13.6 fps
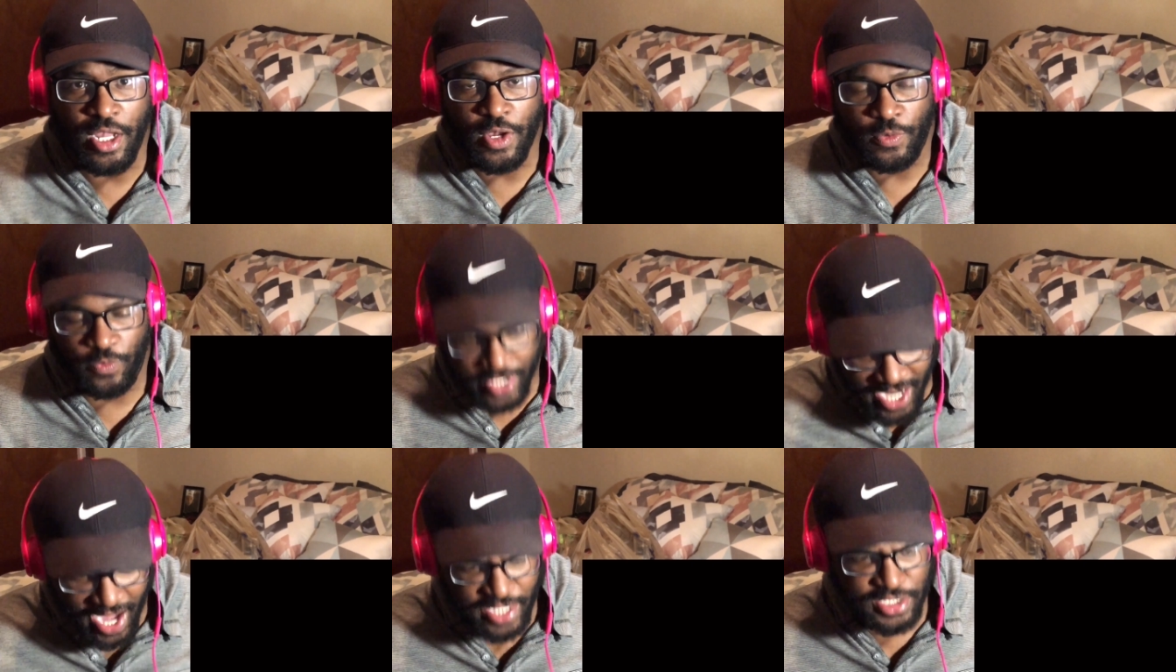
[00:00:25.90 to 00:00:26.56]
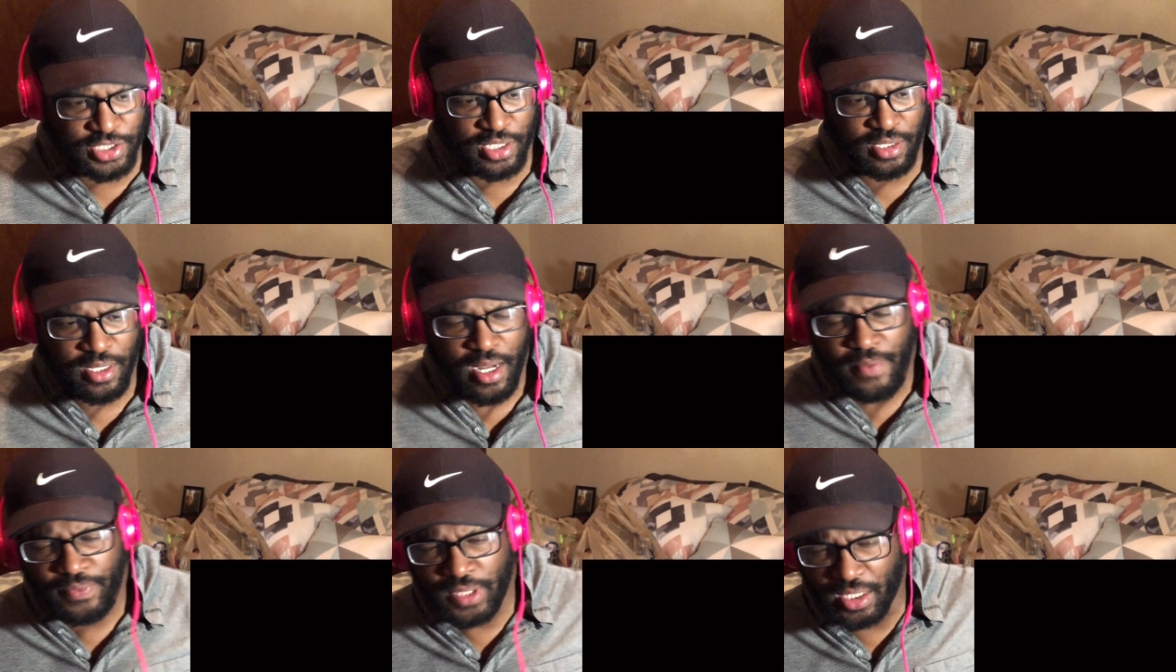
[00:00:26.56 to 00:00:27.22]
reaction.
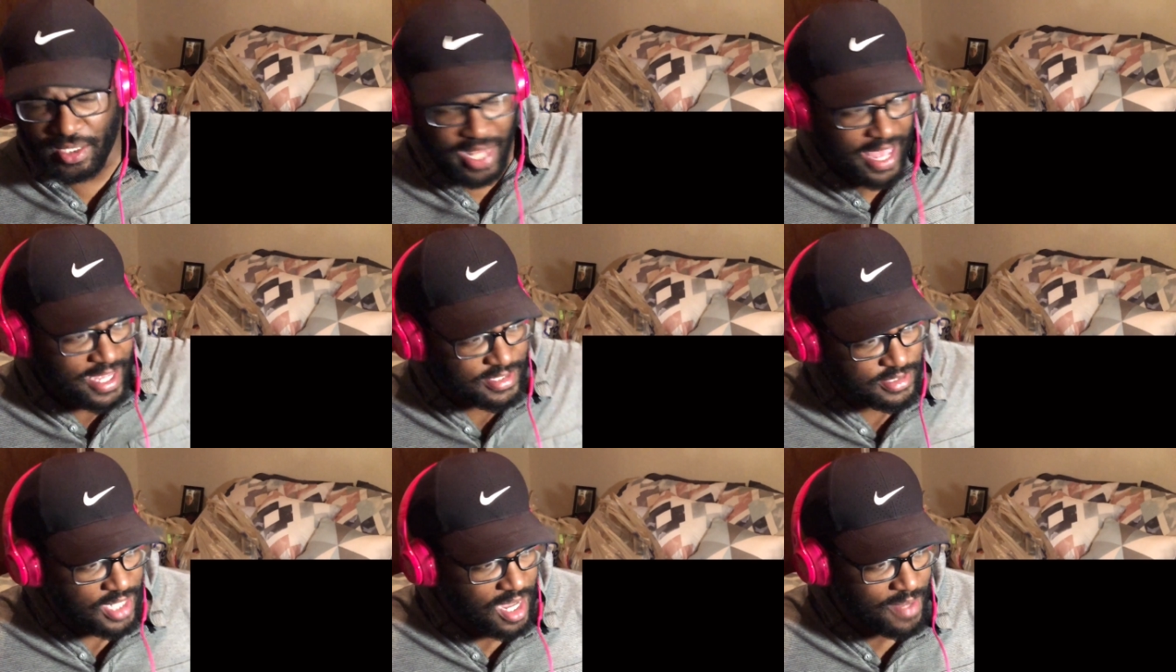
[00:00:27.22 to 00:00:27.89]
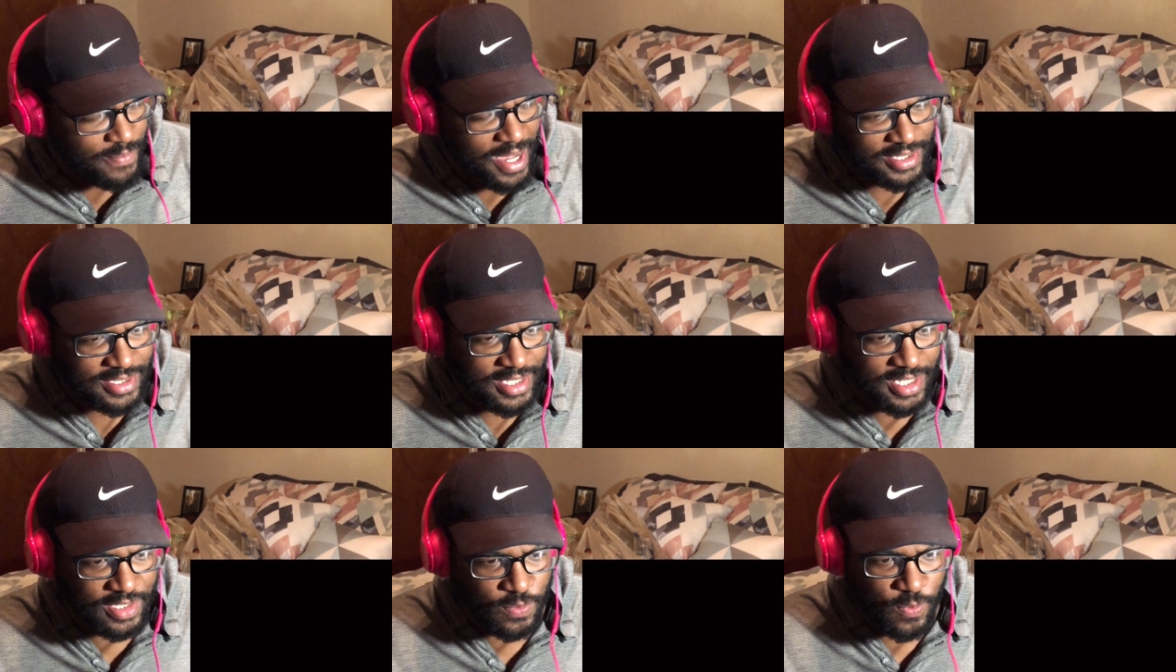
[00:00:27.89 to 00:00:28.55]
The last time I
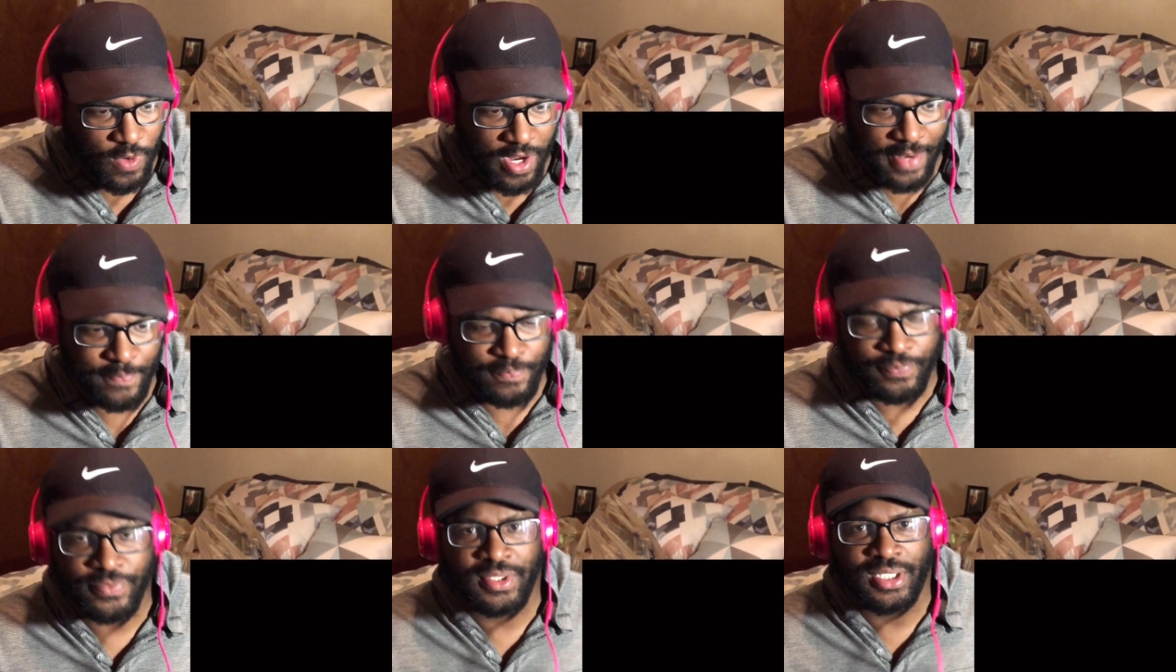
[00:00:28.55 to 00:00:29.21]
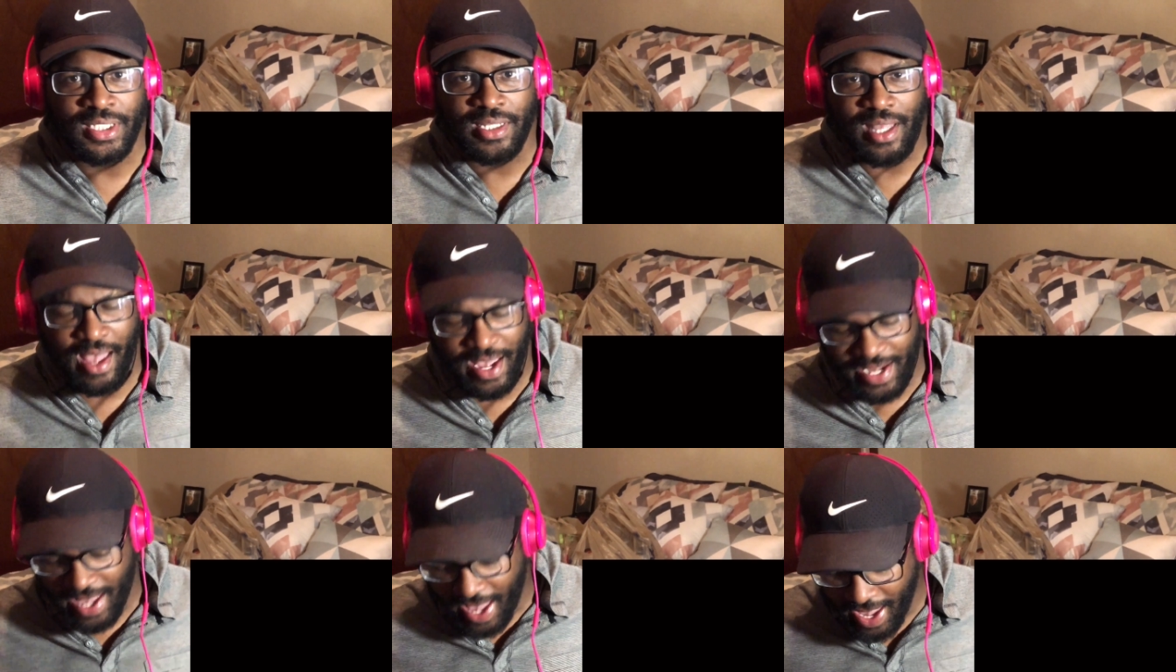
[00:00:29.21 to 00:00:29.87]
did one, I
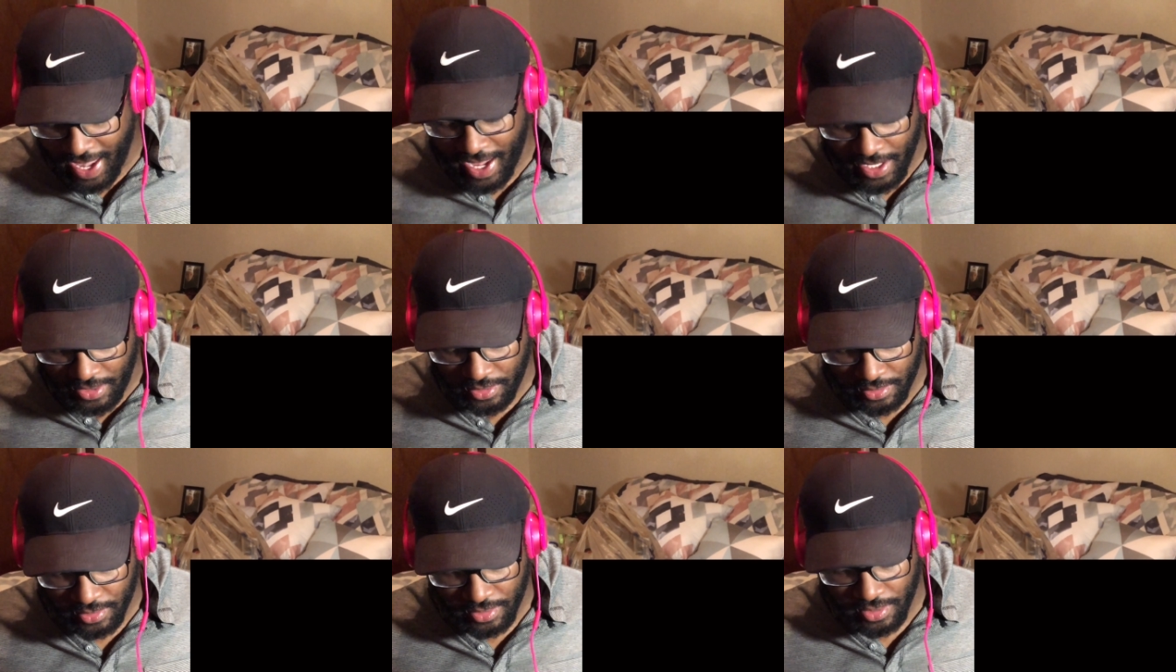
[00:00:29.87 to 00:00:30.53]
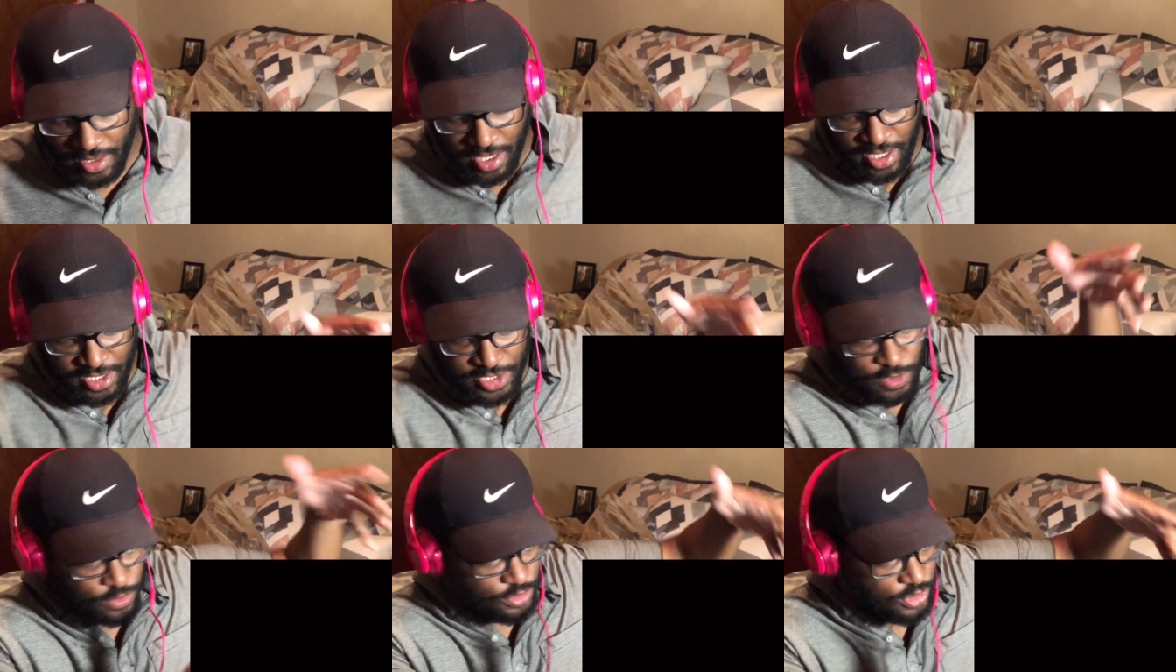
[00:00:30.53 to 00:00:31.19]
had a
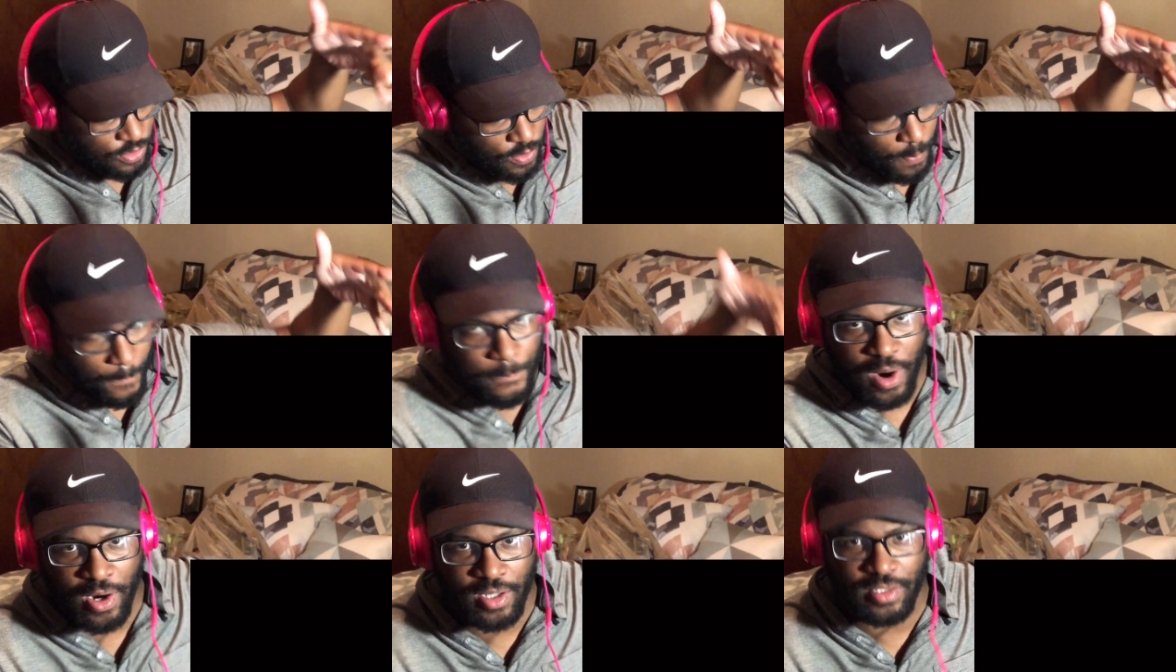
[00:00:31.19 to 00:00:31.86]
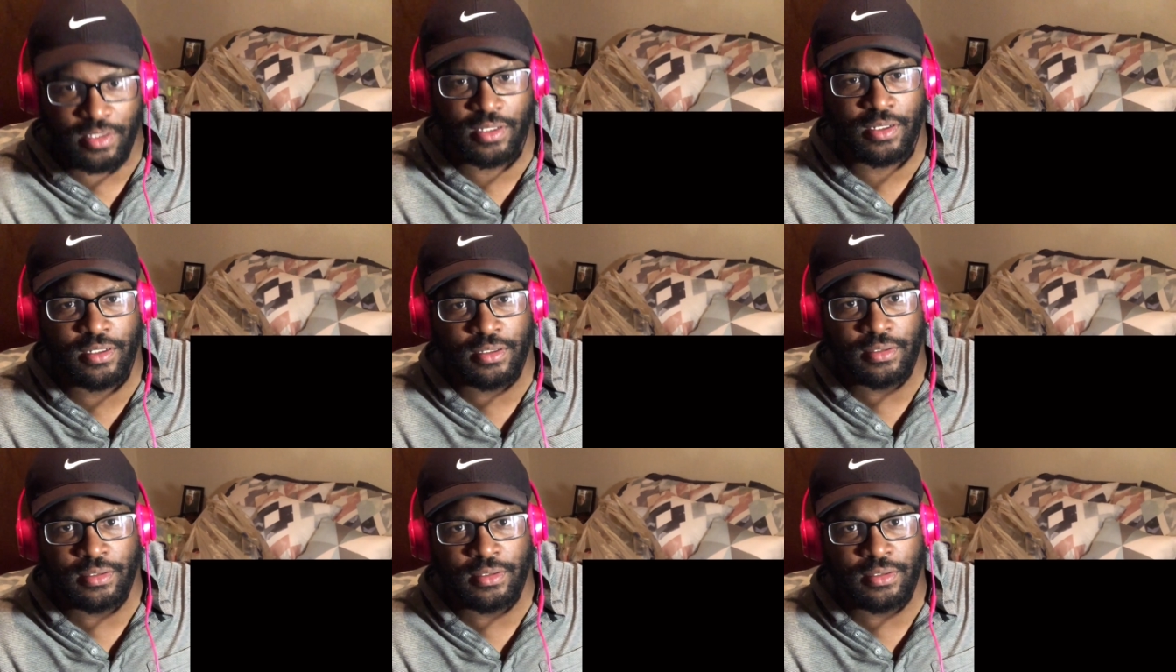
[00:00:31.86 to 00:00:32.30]
YouTube partner.